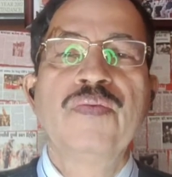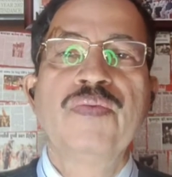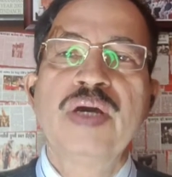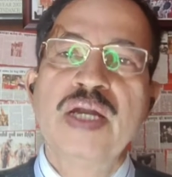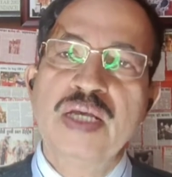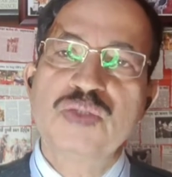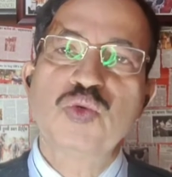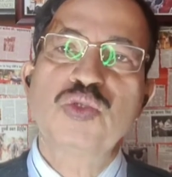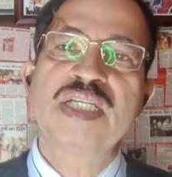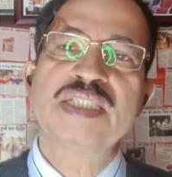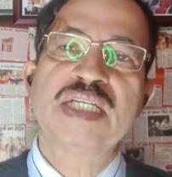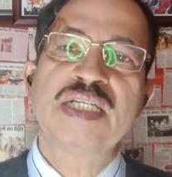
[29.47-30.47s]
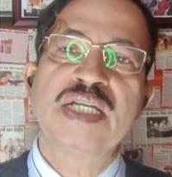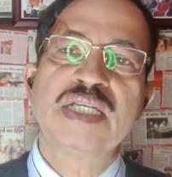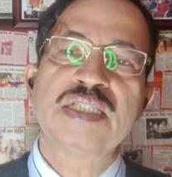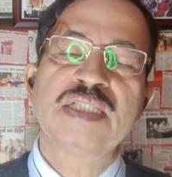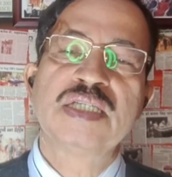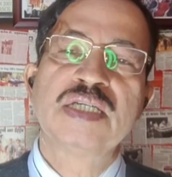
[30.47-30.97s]
word association
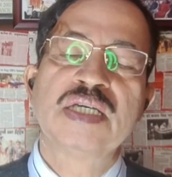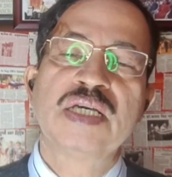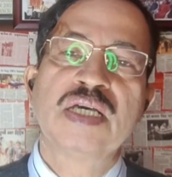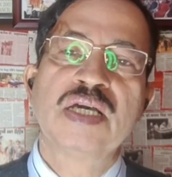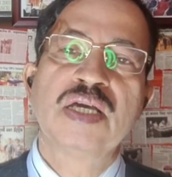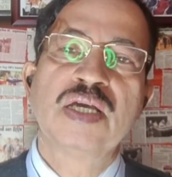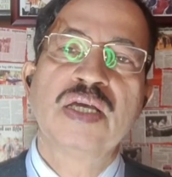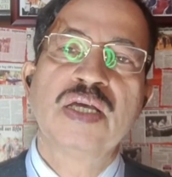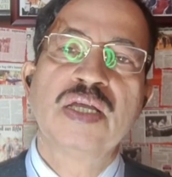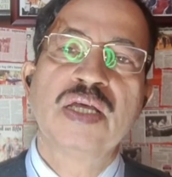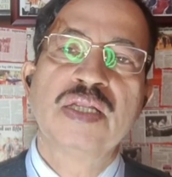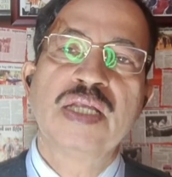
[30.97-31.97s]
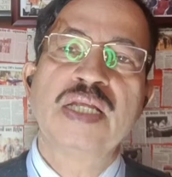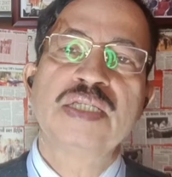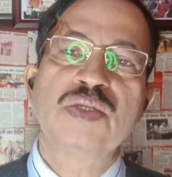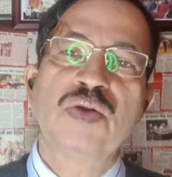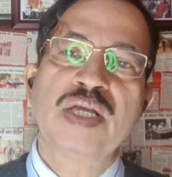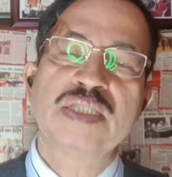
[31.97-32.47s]
test that
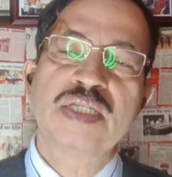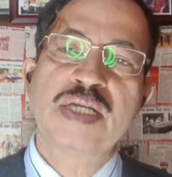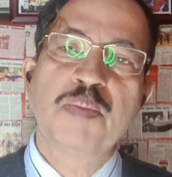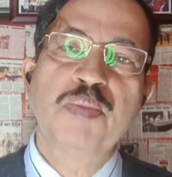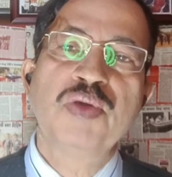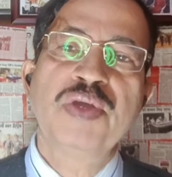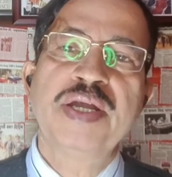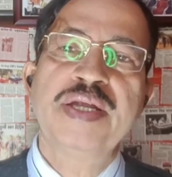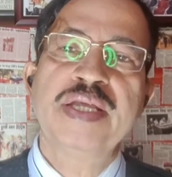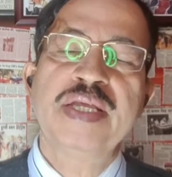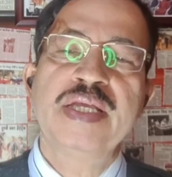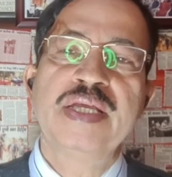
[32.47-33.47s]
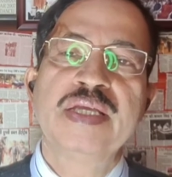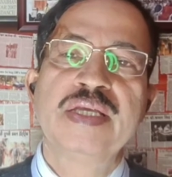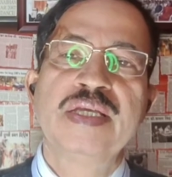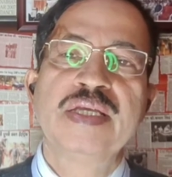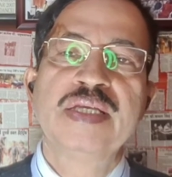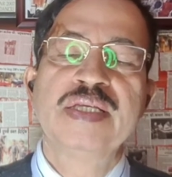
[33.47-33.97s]
is known as the WAT,
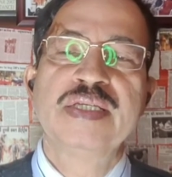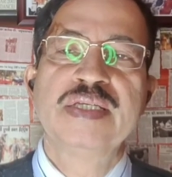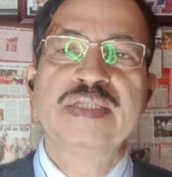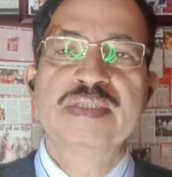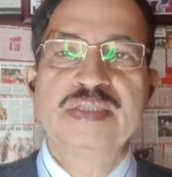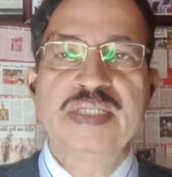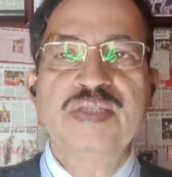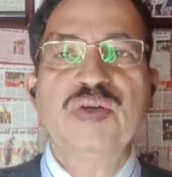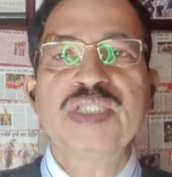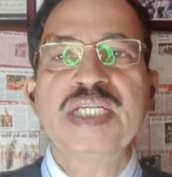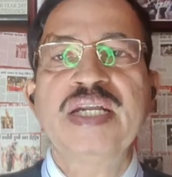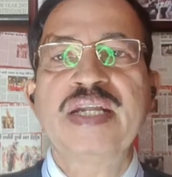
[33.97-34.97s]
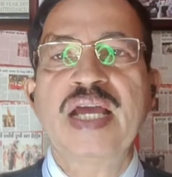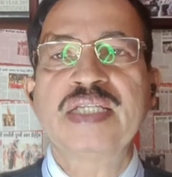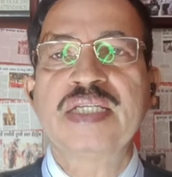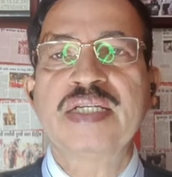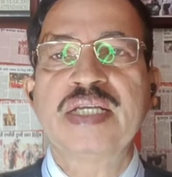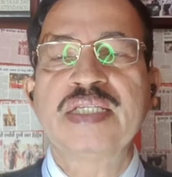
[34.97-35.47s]
situation
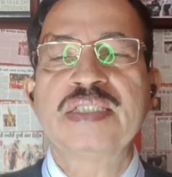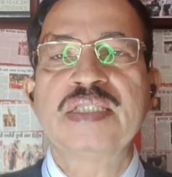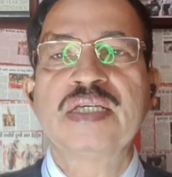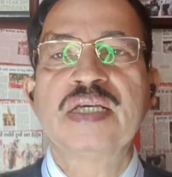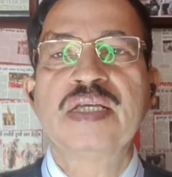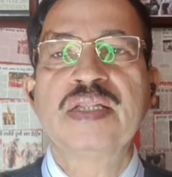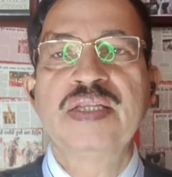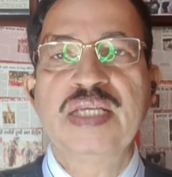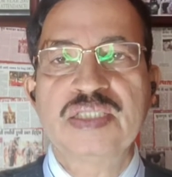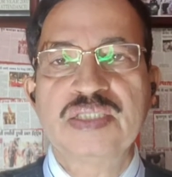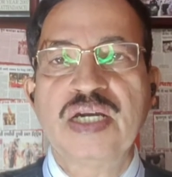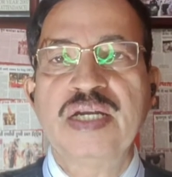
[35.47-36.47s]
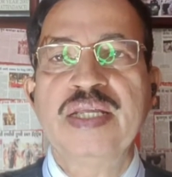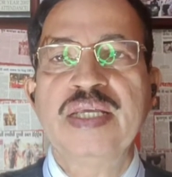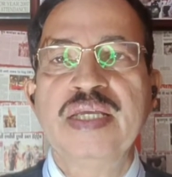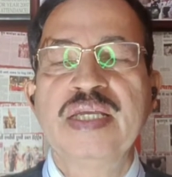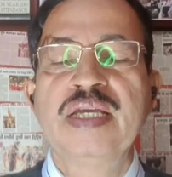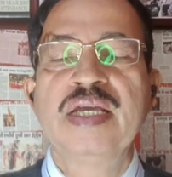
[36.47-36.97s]
reaction test SRT,
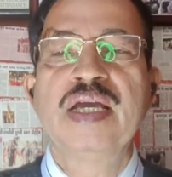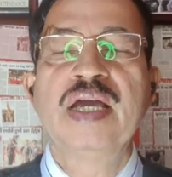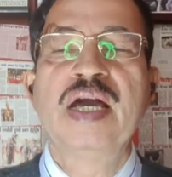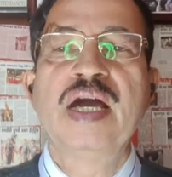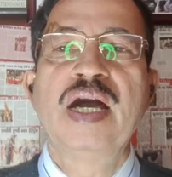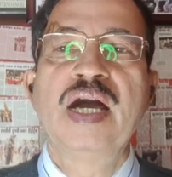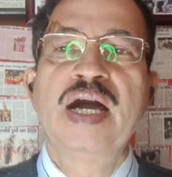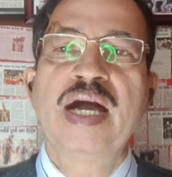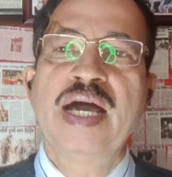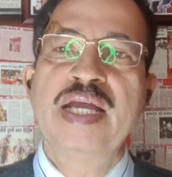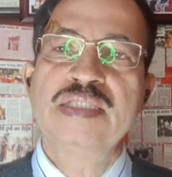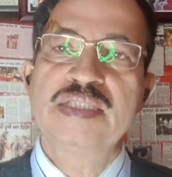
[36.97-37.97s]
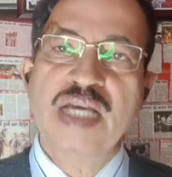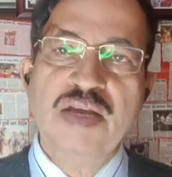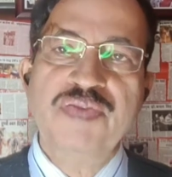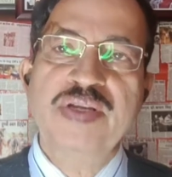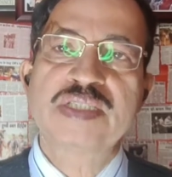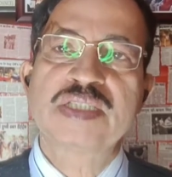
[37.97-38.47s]
and
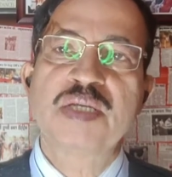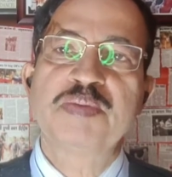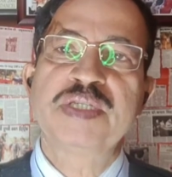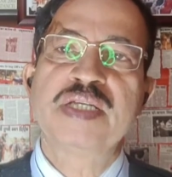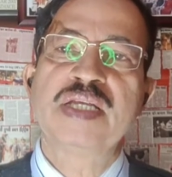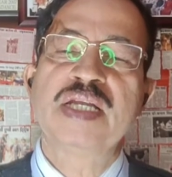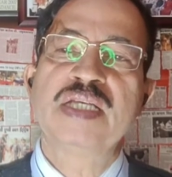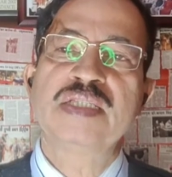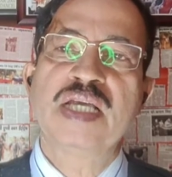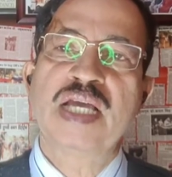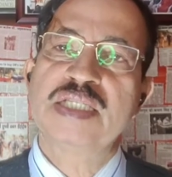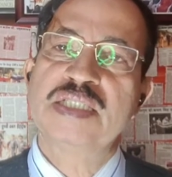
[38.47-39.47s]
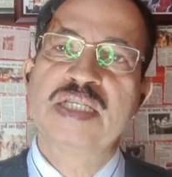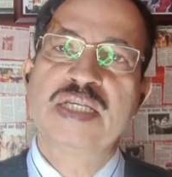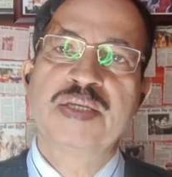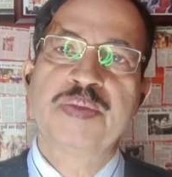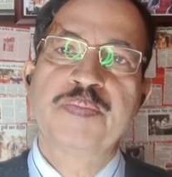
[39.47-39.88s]
self-description that is SD.